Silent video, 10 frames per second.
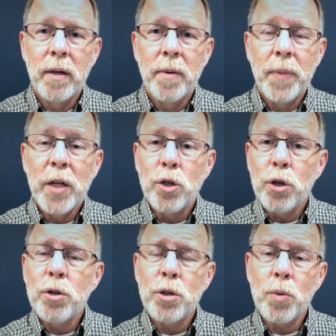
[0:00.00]
It's
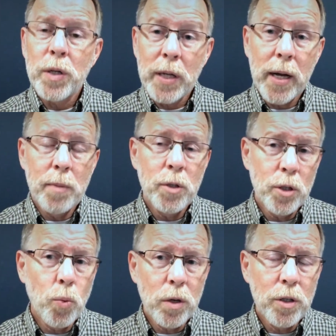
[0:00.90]
used 3 times.
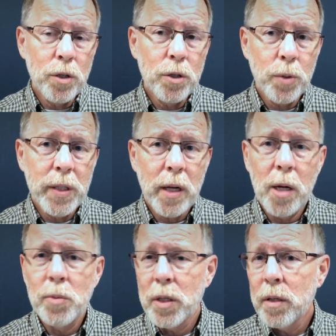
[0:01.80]
This word is used 3
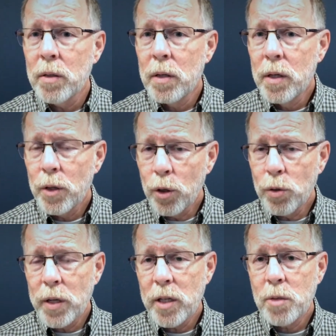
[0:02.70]
times in the New
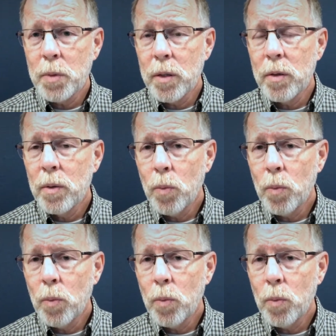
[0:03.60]
Testament,